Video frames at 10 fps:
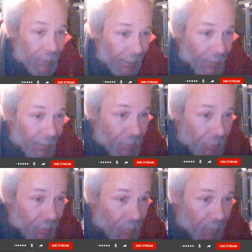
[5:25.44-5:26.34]
Dazza,
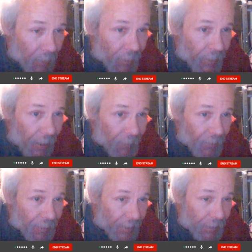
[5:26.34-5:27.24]
do you remember the
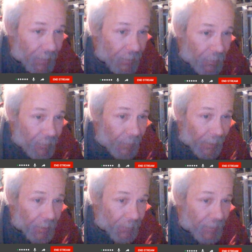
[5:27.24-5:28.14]
conversation? You
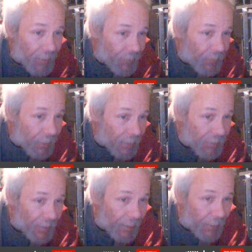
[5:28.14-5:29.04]
very
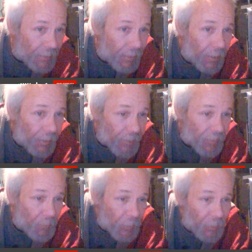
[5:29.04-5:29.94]
specifically said
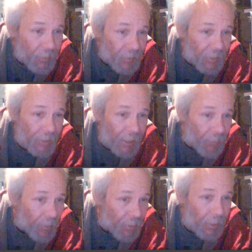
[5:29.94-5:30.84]
this moon should
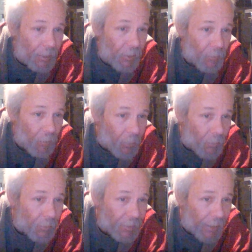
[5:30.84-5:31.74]
never
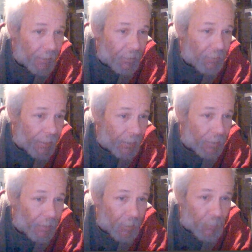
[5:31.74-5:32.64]
roll Tycho
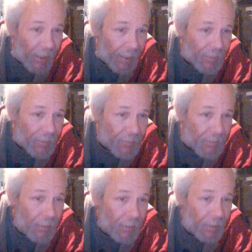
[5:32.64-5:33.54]
crater past
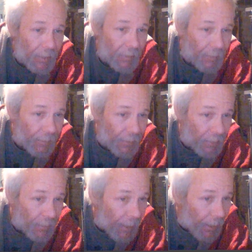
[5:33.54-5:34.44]

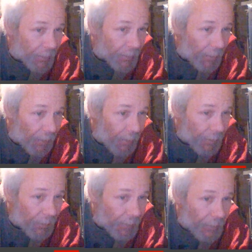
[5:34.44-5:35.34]
9
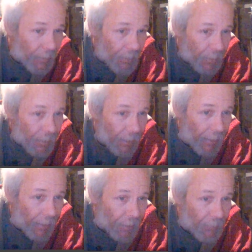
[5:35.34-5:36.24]
o'clock
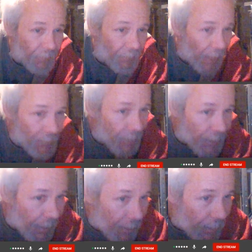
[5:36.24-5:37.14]
and 5
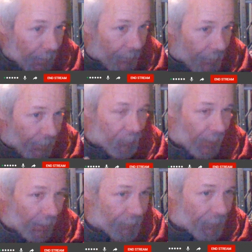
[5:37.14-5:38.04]
o'clock on
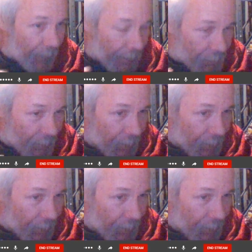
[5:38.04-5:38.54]
my fucking